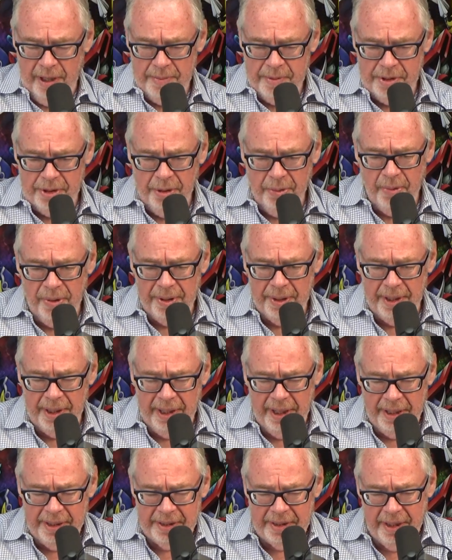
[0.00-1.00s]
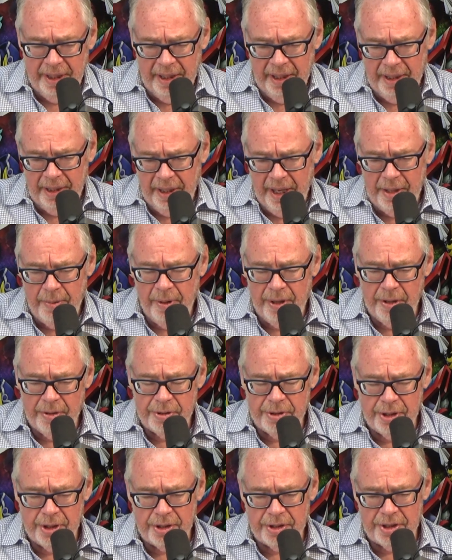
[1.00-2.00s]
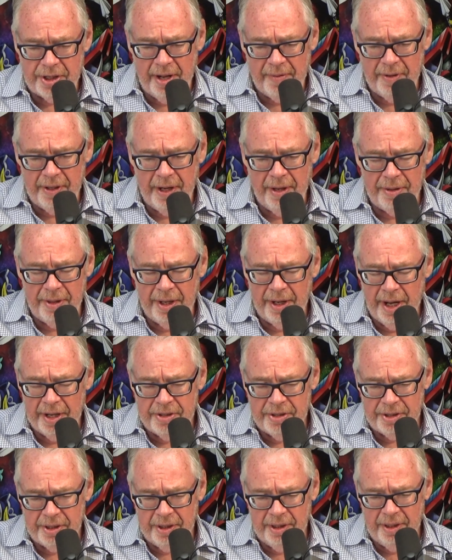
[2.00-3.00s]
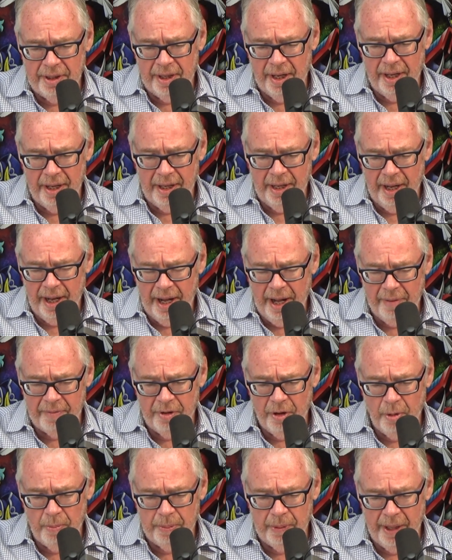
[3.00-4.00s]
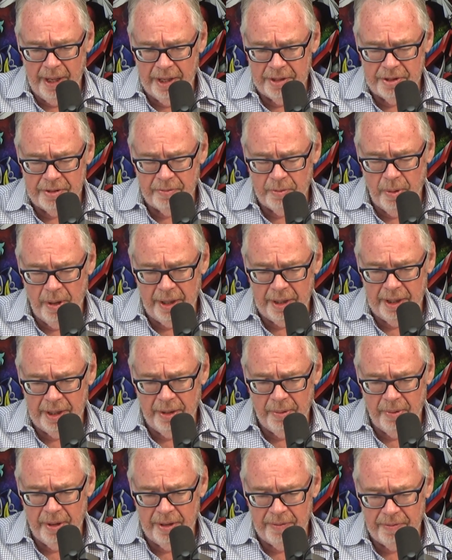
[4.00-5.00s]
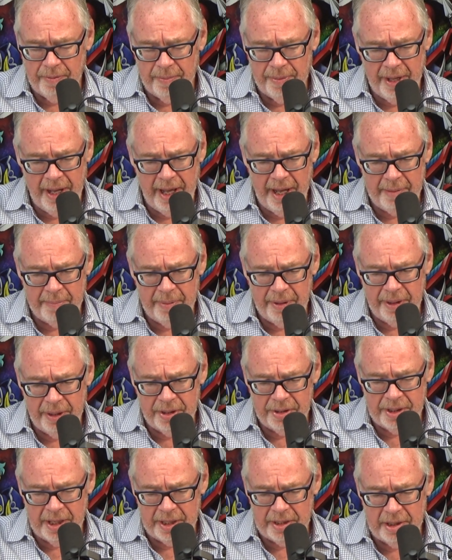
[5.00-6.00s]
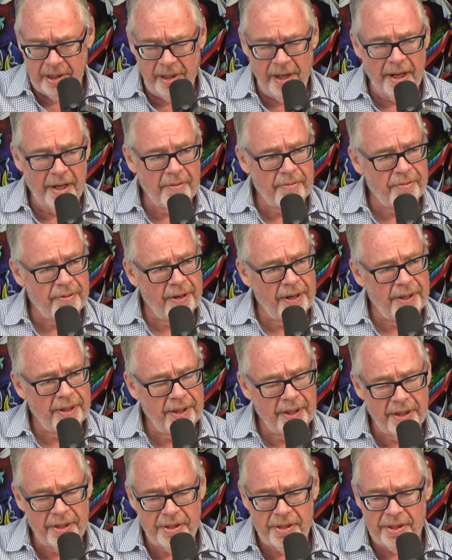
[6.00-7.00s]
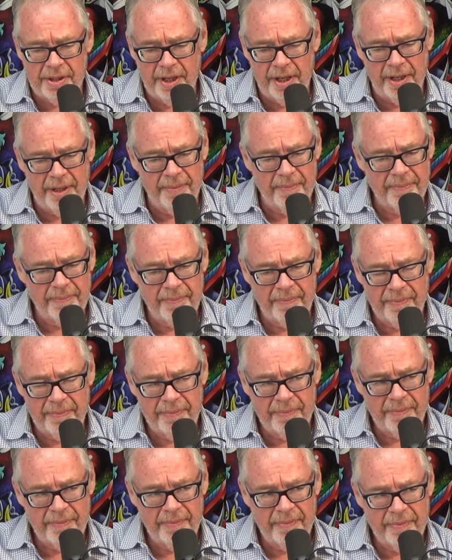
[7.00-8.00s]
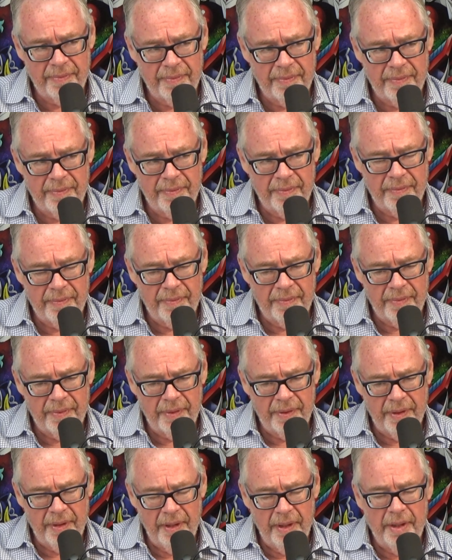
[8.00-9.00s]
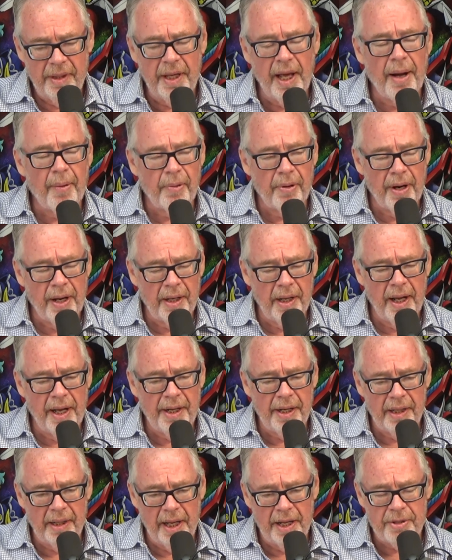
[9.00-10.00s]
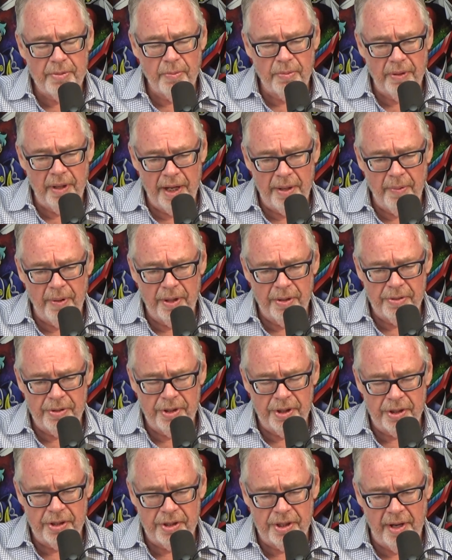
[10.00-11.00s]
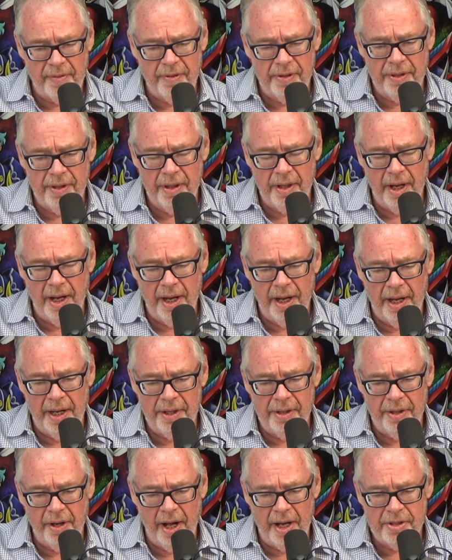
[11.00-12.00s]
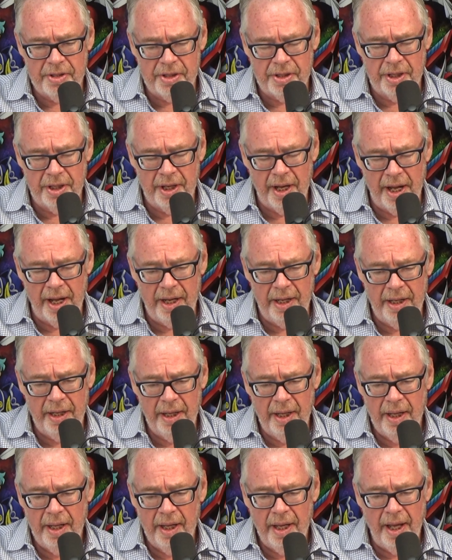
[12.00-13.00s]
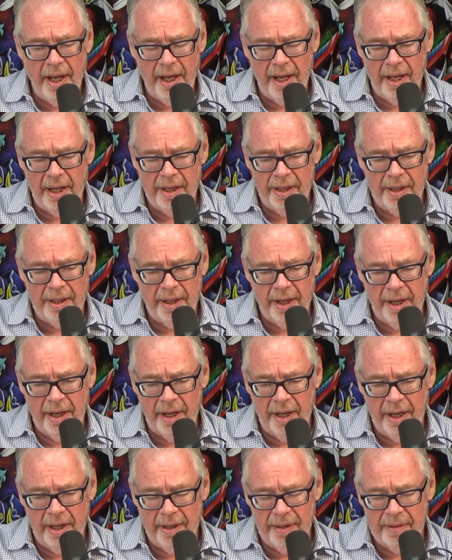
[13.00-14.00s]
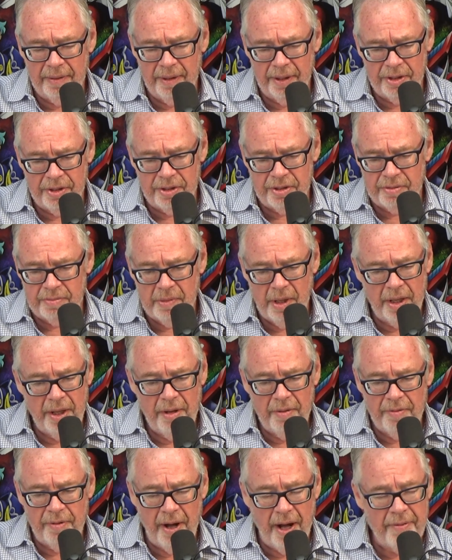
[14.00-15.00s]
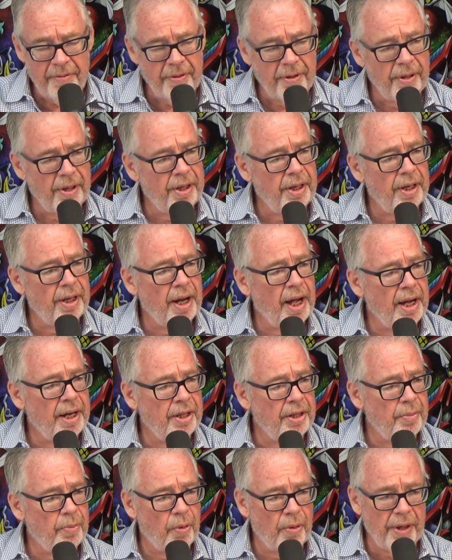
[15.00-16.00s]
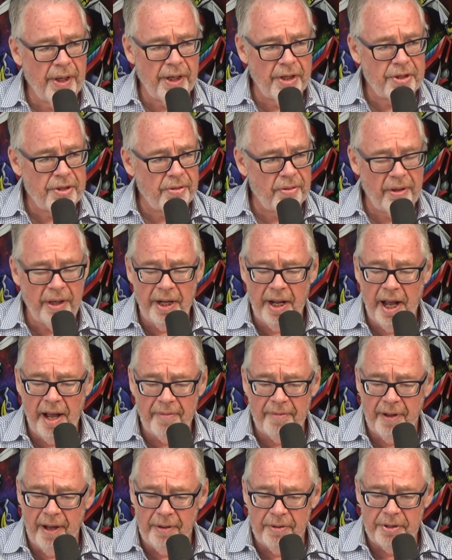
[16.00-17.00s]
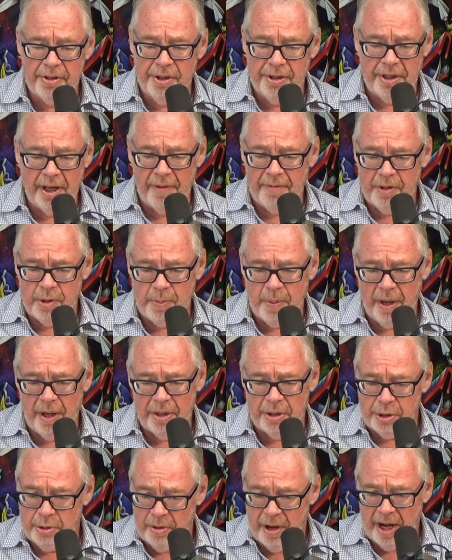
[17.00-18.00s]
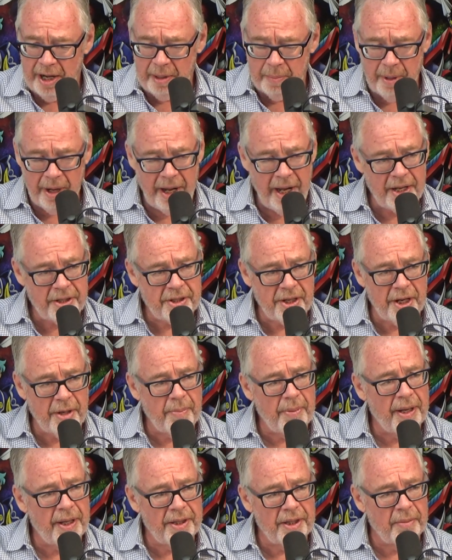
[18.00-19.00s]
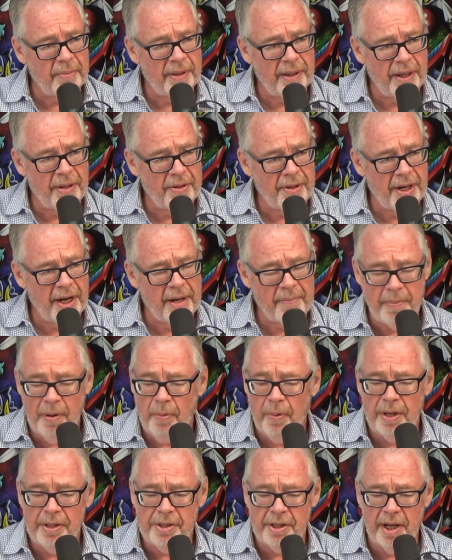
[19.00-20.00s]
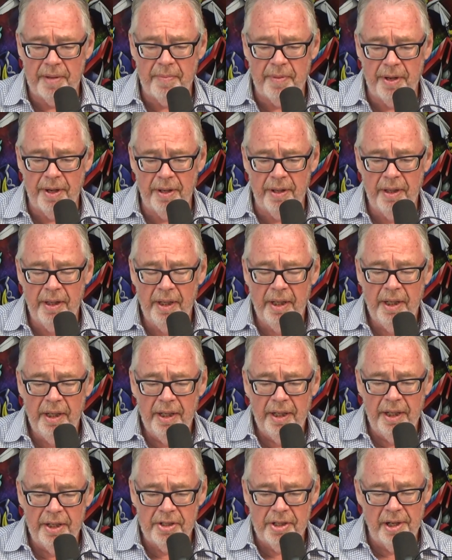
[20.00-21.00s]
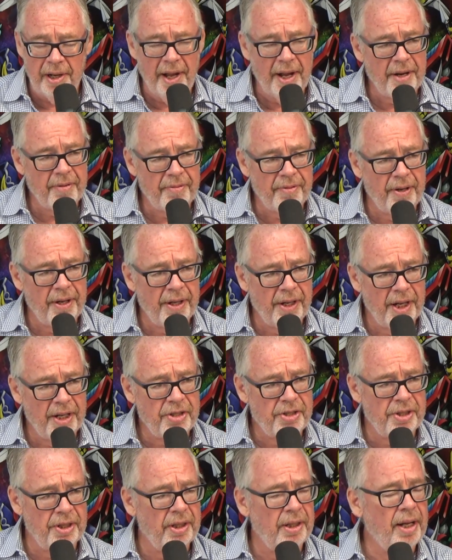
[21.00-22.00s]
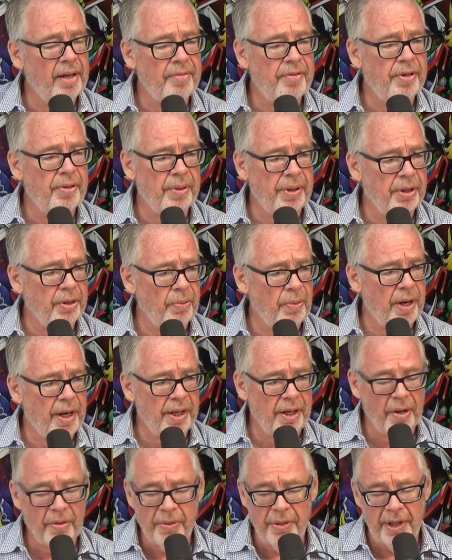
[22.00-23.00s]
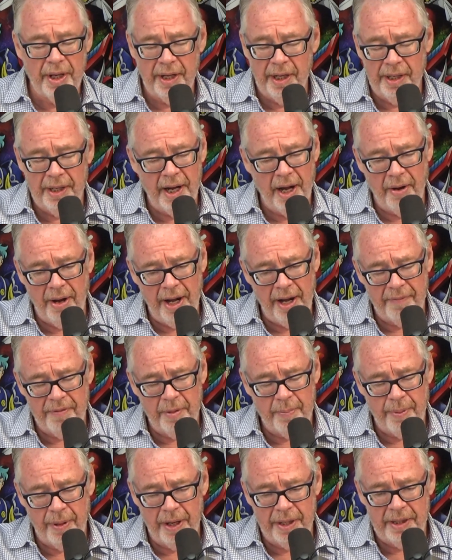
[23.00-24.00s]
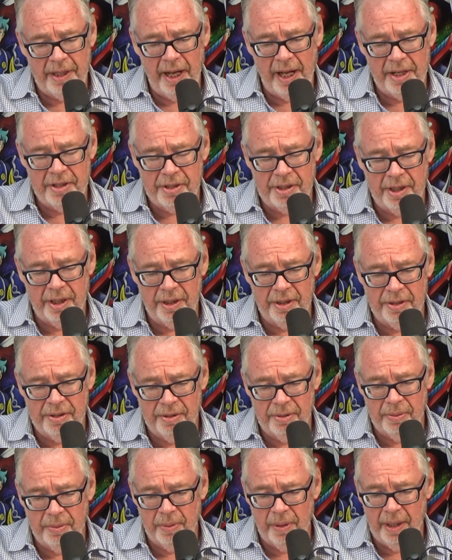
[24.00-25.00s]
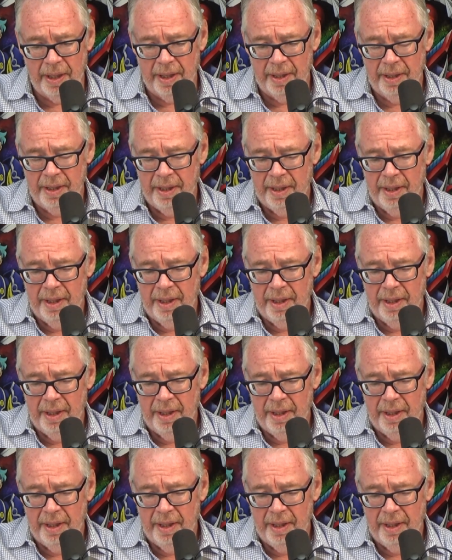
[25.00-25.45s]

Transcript: well, I'm still working at Light 106.7 out in Hudson. I have no plans of walking away from that because that's a lot of fun. It's and it's also available on the internet, right? You guys are online. Yeah, we're online at light1067.ca. And it's 5:30 to 9 in the morning. It's 3.5 hours. The toughest part is dragging my ass out of bed in the middle of the night. But once I'm there, it's a lot of fun. I still love doing the radio thing, and now I have the podcast thing to,